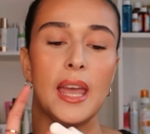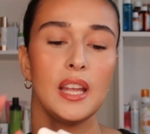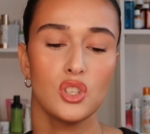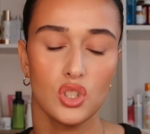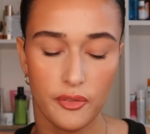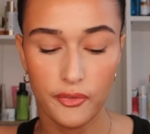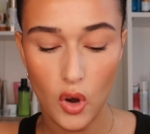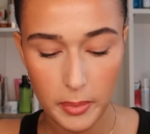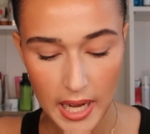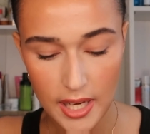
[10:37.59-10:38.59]
It's the
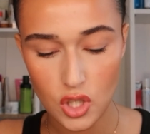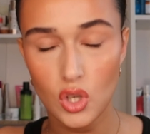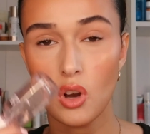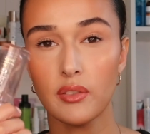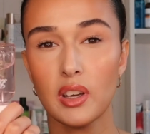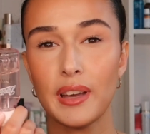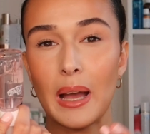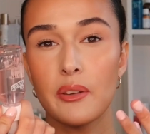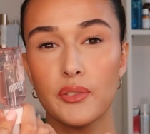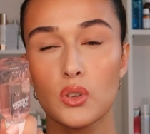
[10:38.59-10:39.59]
formulation of it, of
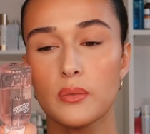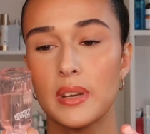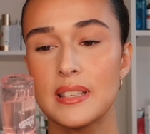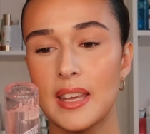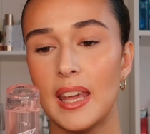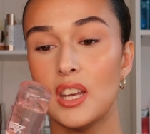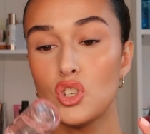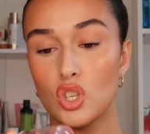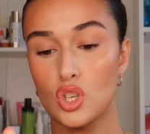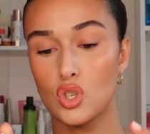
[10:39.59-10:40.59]
how it feels on my skin, is
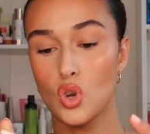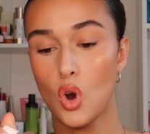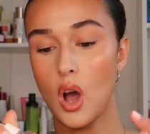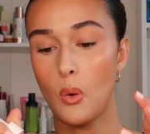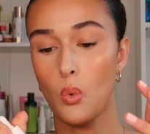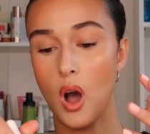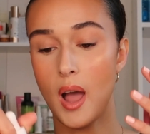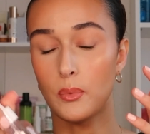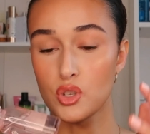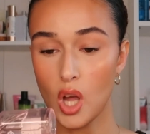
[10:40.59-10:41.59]
just not what
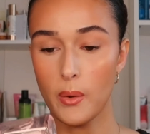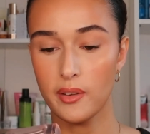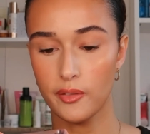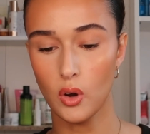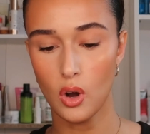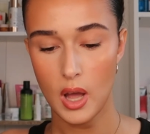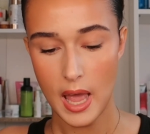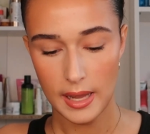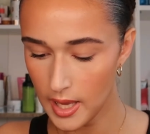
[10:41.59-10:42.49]
I was going for.